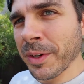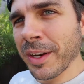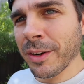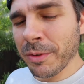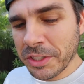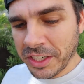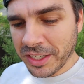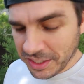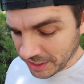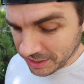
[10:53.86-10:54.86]
we were gonna originally
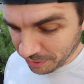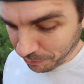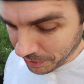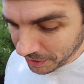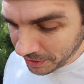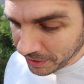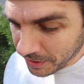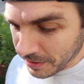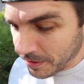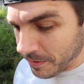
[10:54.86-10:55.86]
get a 16 footer.
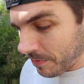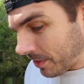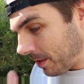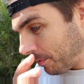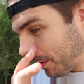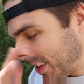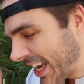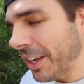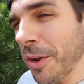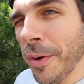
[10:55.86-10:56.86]
Then we were
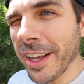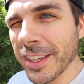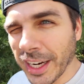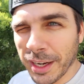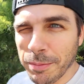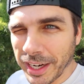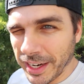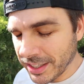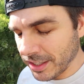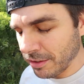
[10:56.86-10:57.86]
like, you know what? I think I can make a
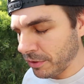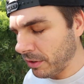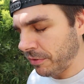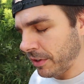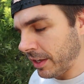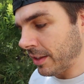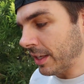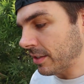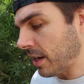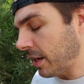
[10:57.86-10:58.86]
19 foot fit in
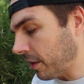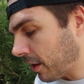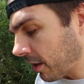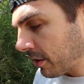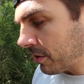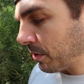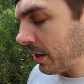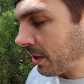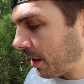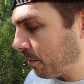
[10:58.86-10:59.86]
that side yard. So we were
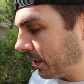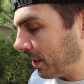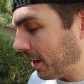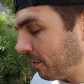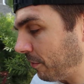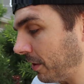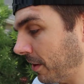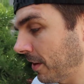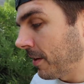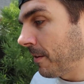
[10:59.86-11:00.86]
like, okay, we're gonna get a 19
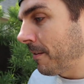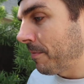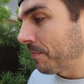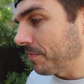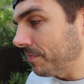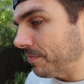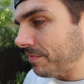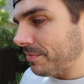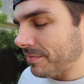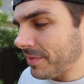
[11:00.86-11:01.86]
footer.
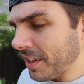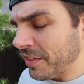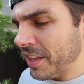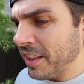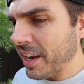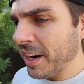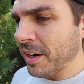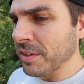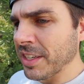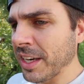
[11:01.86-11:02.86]
And then there
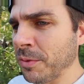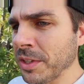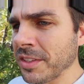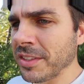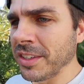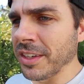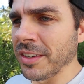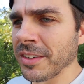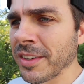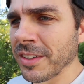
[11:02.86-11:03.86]
I was like, what's, you
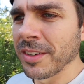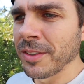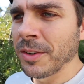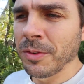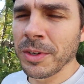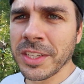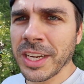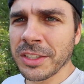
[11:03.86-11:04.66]
know, what's